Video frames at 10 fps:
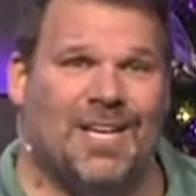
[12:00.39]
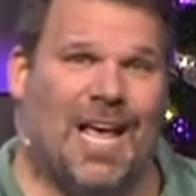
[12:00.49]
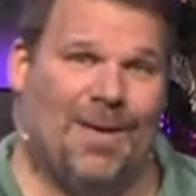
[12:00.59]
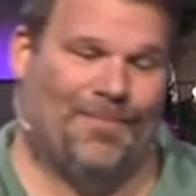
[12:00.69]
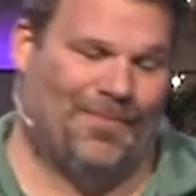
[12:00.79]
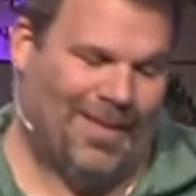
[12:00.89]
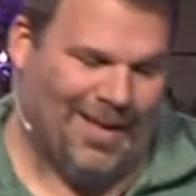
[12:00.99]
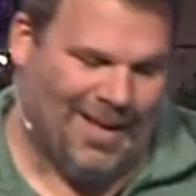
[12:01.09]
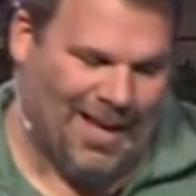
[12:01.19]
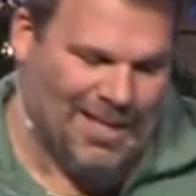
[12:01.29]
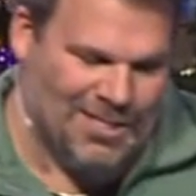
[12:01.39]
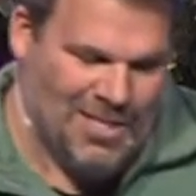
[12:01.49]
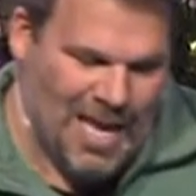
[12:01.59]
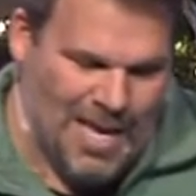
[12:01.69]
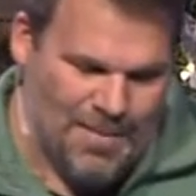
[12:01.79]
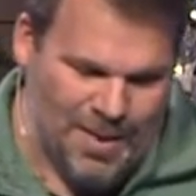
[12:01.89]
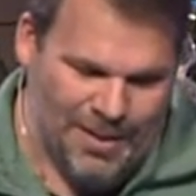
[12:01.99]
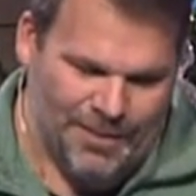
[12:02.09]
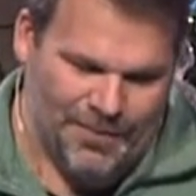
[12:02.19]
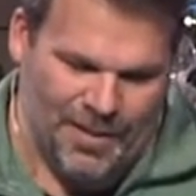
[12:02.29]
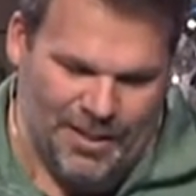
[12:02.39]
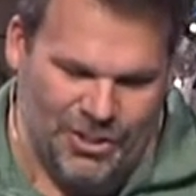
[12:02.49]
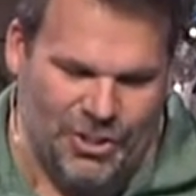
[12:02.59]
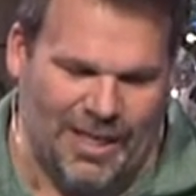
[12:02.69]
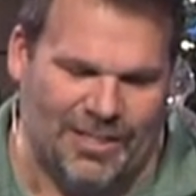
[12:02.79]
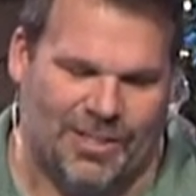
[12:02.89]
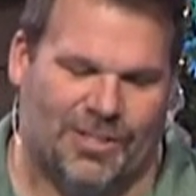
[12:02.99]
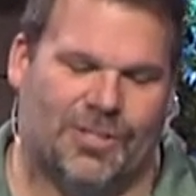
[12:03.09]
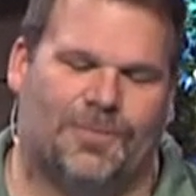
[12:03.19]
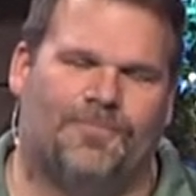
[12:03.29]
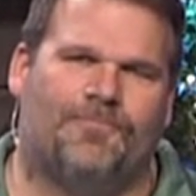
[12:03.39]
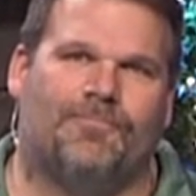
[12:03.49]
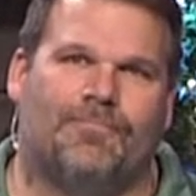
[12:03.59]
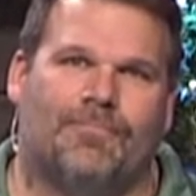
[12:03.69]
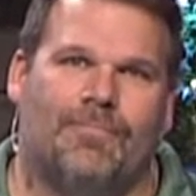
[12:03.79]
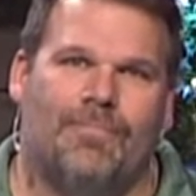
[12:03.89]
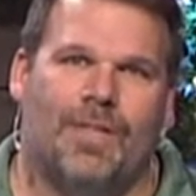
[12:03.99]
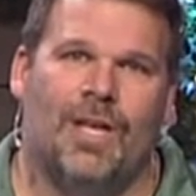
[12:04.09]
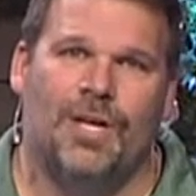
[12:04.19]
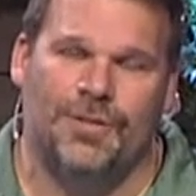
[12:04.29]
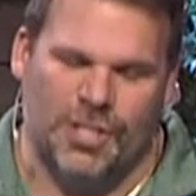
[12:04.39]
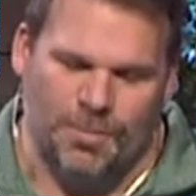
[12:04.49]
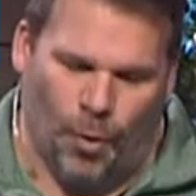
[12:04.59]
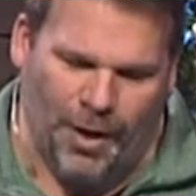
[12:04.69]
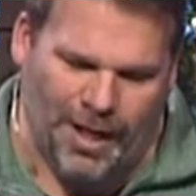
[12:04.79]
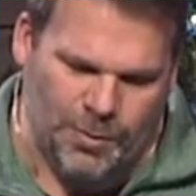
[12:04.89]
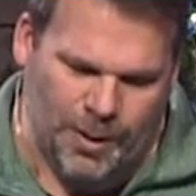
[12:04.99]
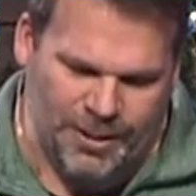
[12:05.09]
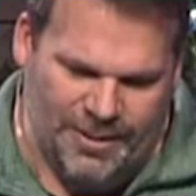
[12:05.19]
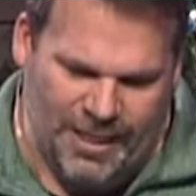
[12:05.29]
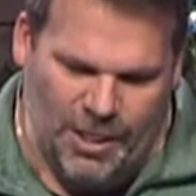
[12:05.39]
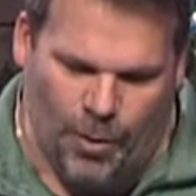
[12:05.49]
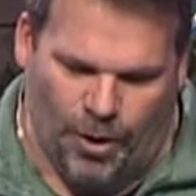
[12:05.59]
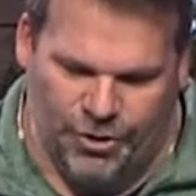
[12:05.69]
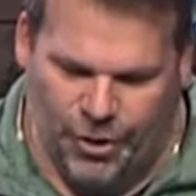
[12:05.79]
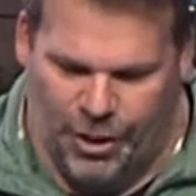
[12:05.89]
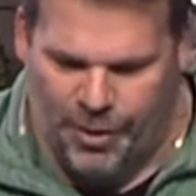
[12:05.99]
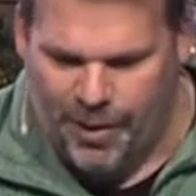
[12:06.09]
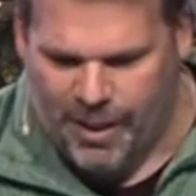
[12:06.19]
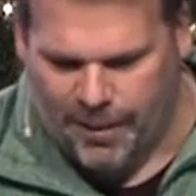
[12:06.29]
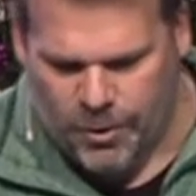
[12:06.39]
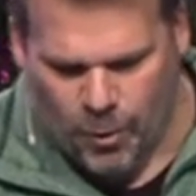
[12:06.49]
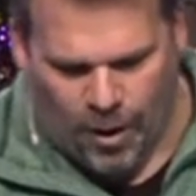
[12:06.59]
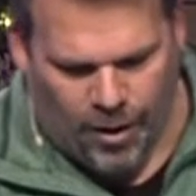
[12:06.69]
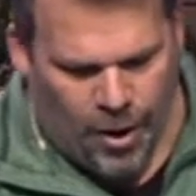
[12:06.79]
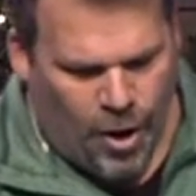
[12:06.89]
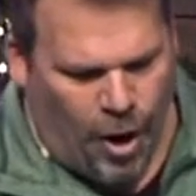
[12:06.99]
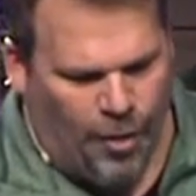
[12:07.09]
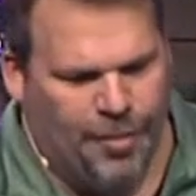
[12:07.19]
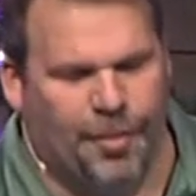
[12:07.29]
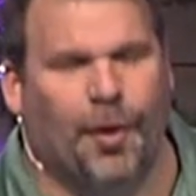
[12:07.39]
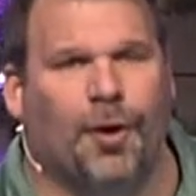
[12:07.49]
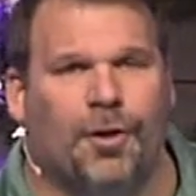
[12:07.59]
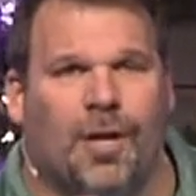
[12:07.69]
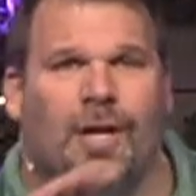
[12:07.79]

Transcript: a name, and his name is Jesus. This morning, as we continue our journey, we come to our, our third